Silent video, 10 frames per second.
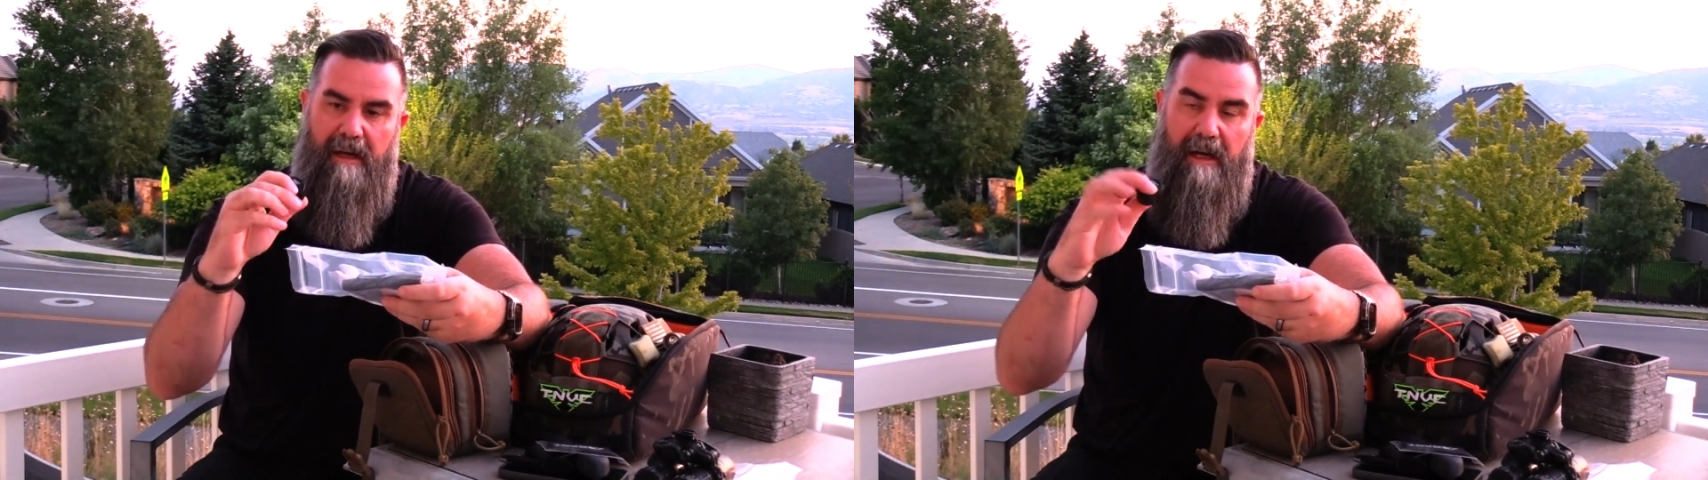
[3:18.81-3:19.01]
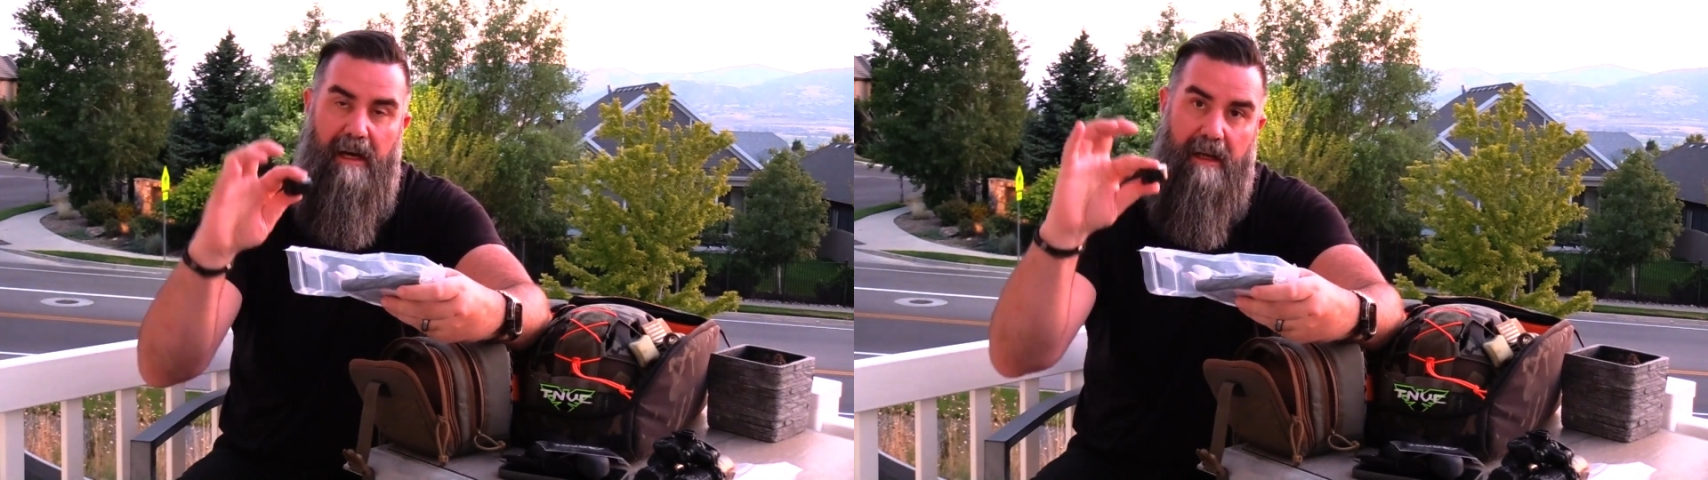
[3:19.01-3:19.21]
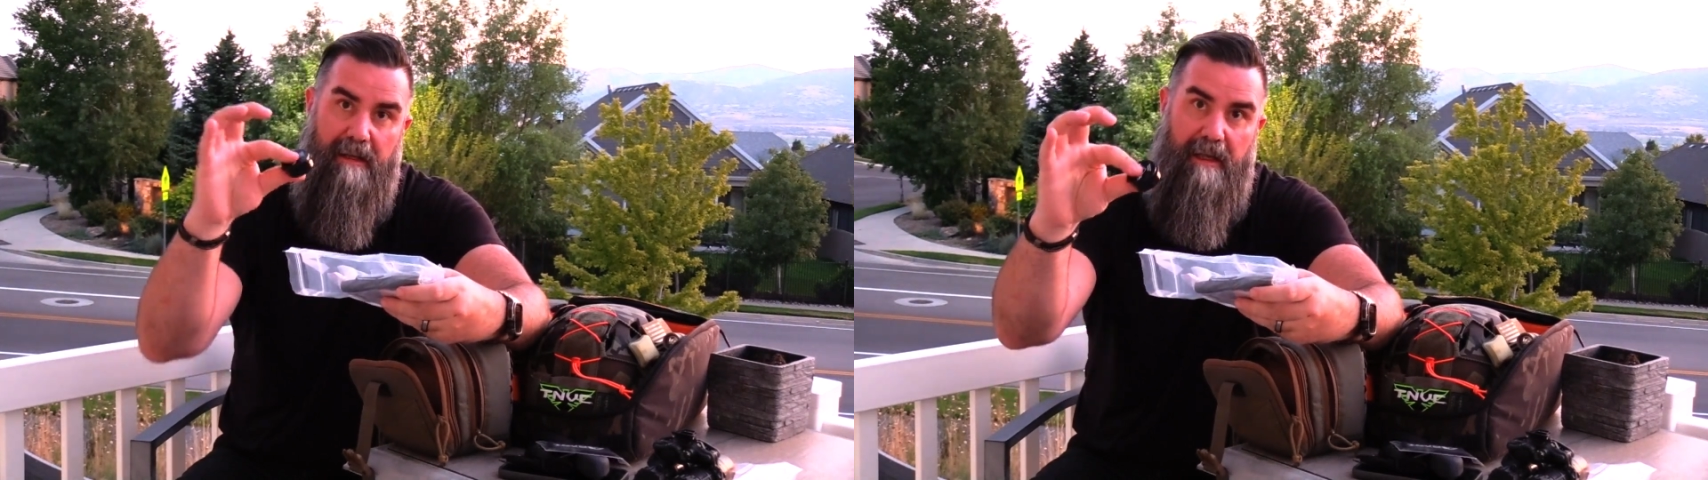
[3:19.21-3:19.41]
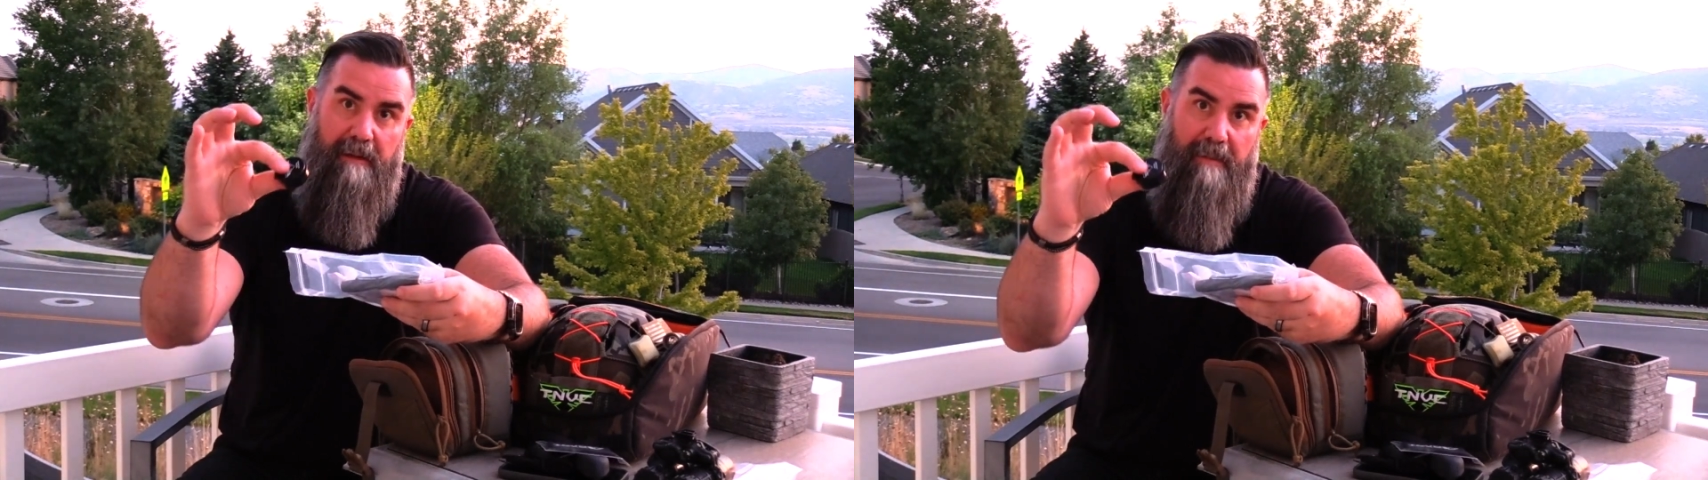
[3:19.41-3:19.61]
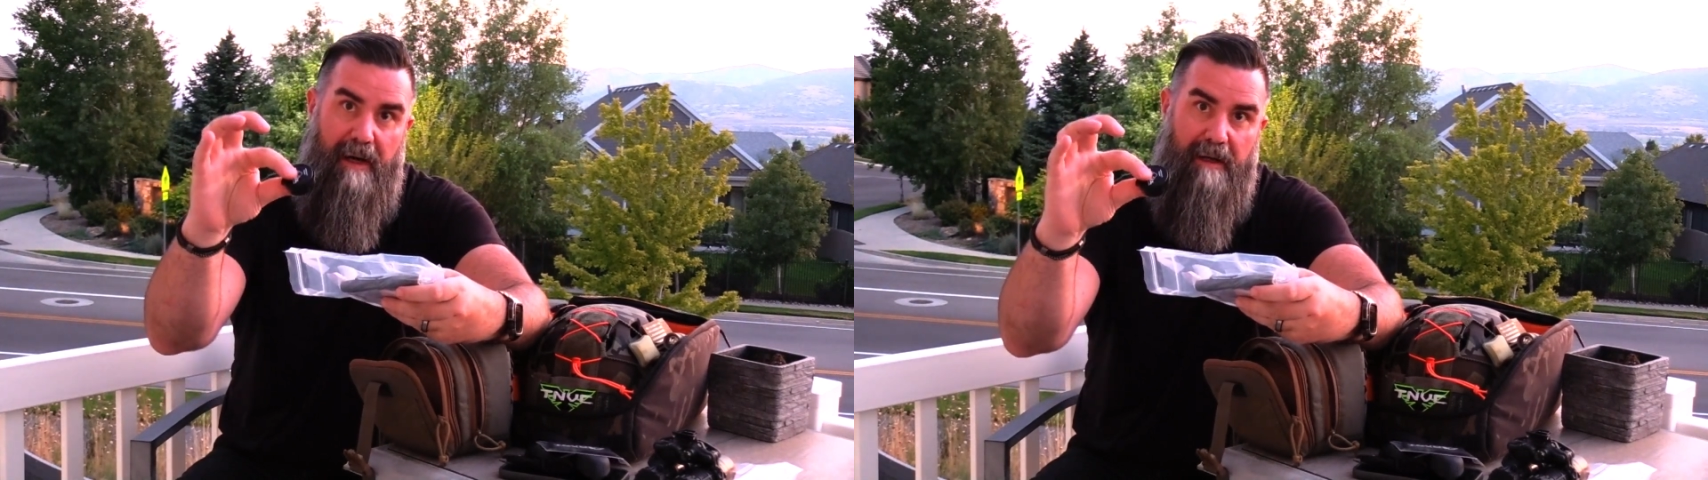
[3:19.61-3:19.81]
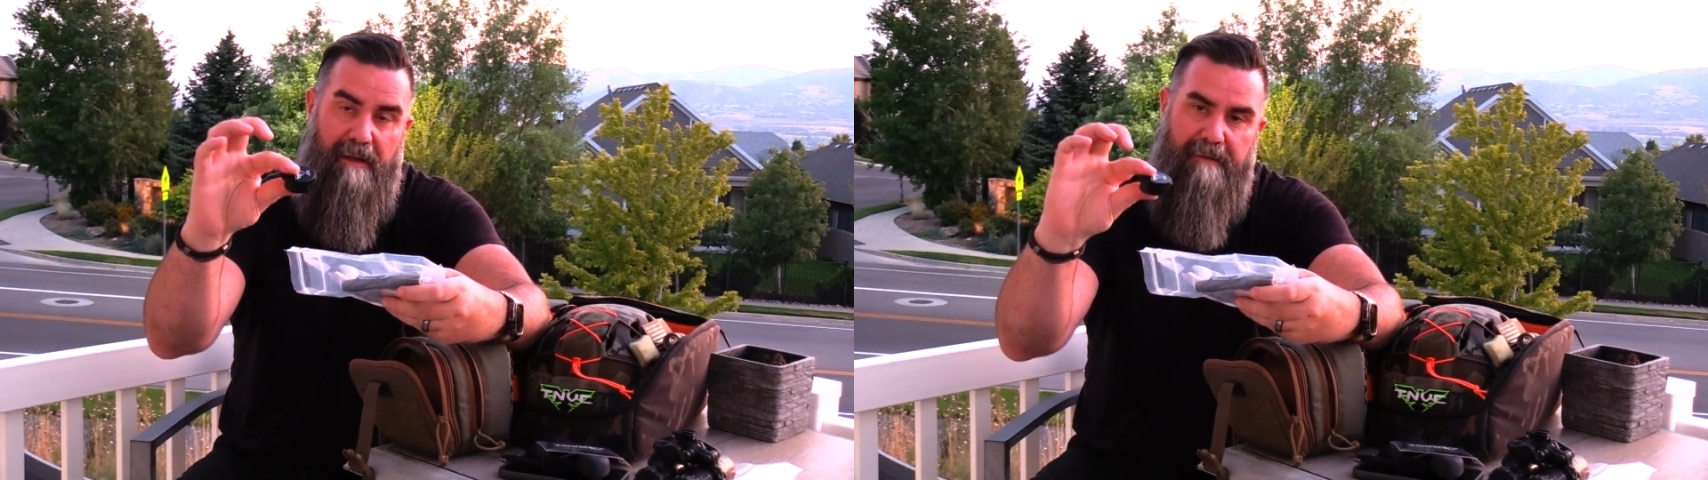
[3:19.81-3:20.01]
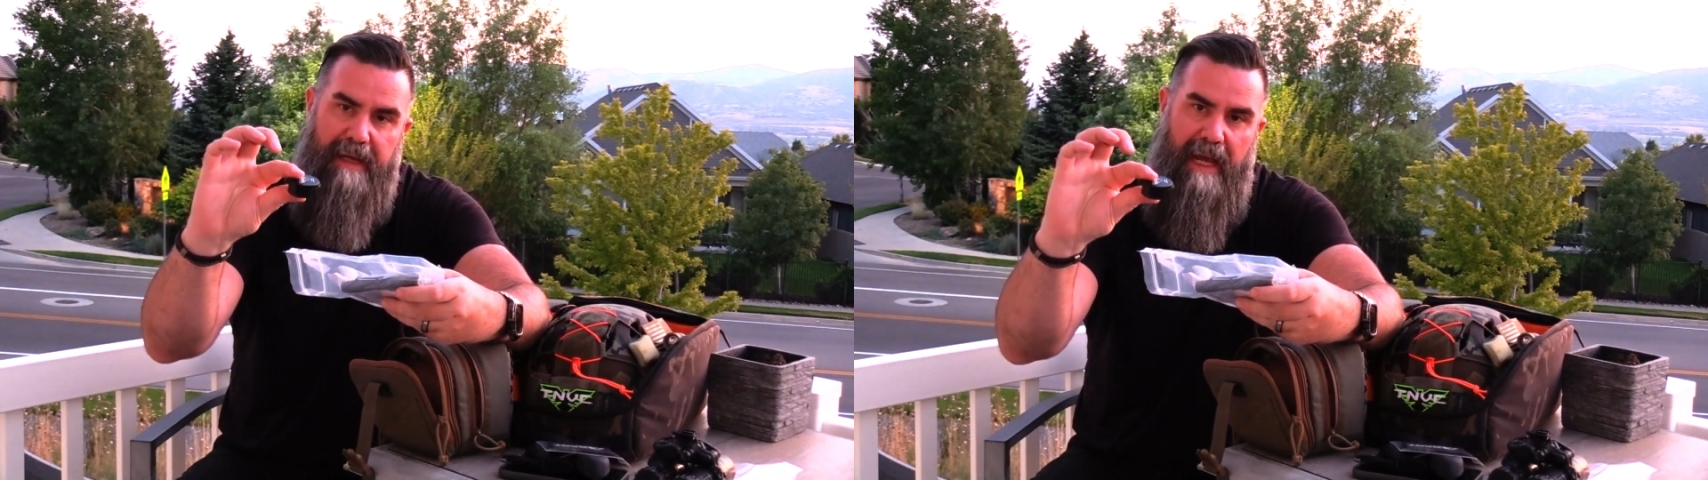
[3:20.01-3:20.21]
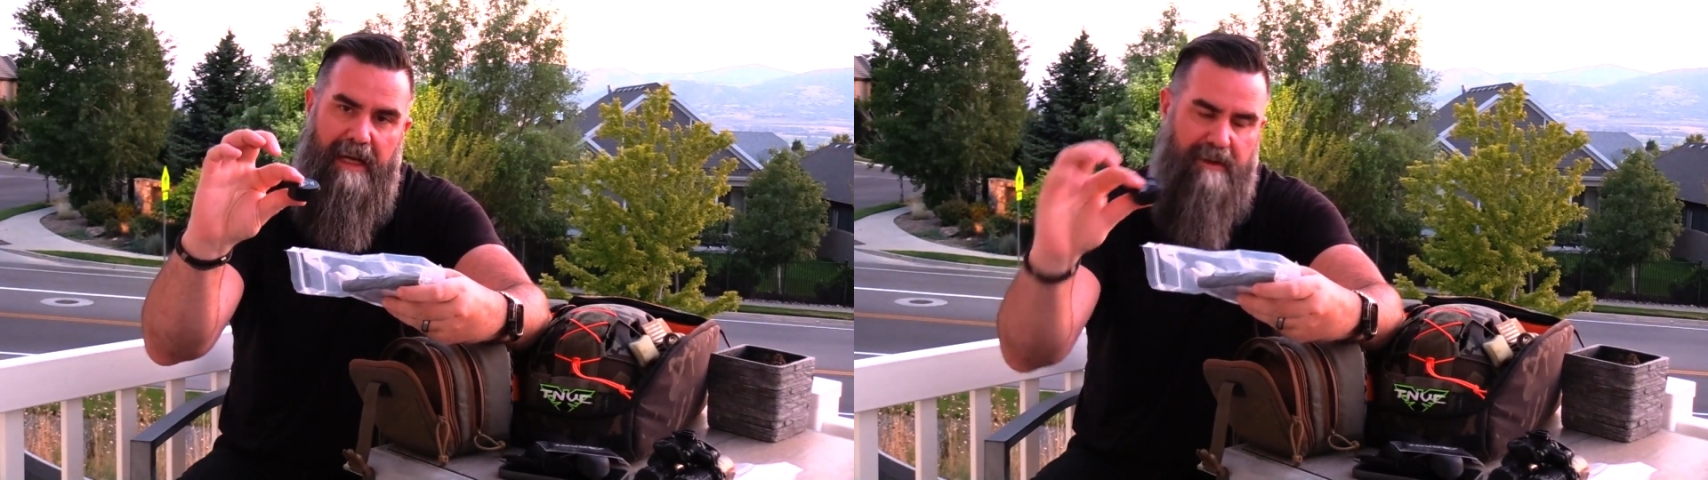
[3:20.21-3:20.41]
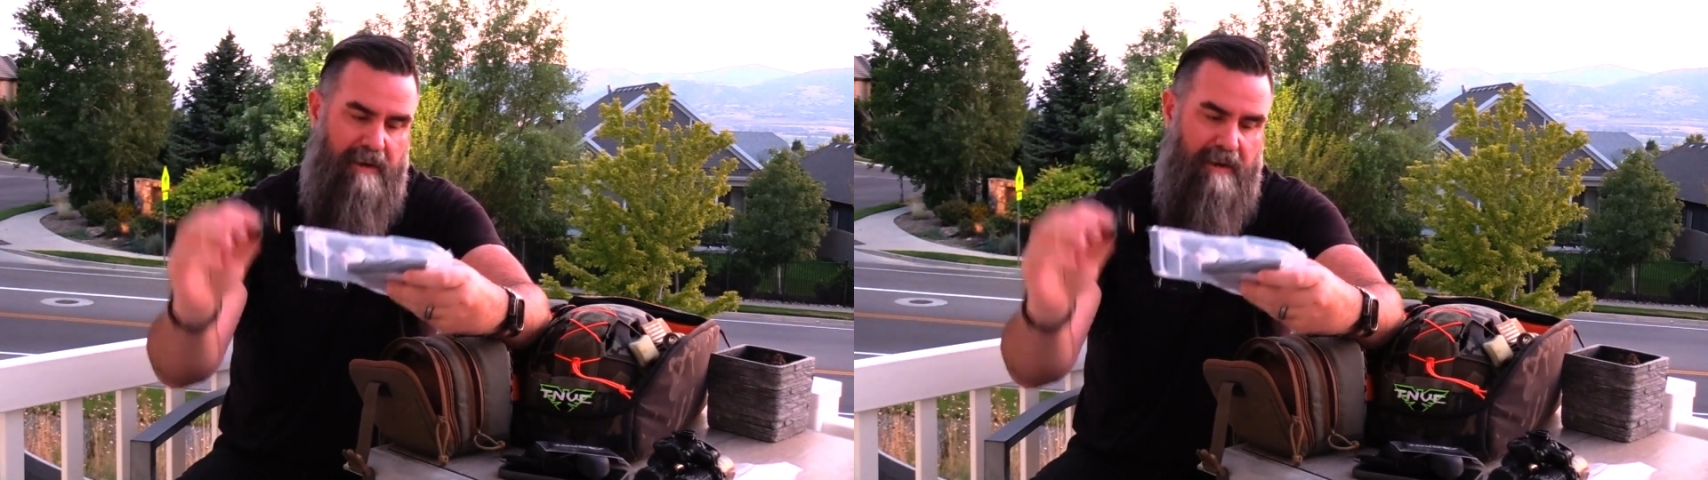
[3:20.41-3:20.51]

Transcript: a little bottle of cat